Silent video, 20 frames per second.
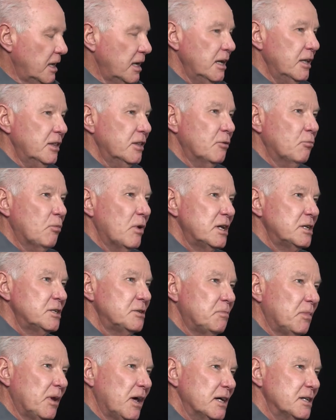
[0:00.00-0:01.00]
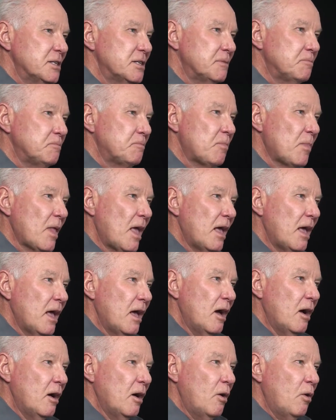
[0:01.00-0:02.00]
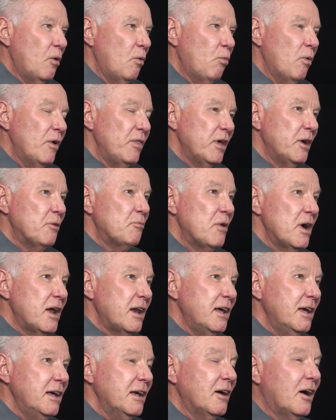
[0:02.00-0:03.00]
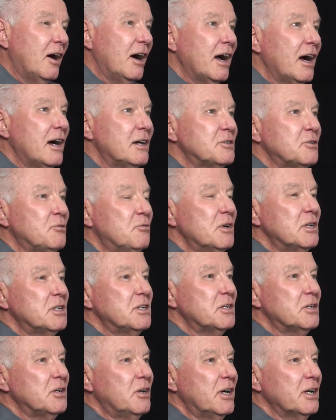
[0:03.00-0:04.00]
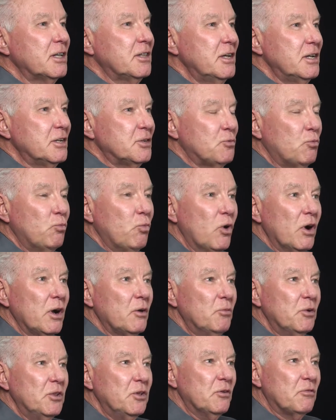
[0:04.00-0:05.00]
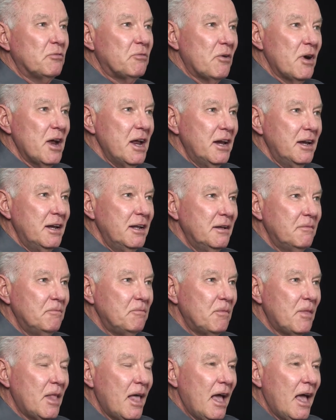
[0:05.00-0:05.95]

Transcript: in the ones place. When they're ready, I ask questions like this: work with your friend,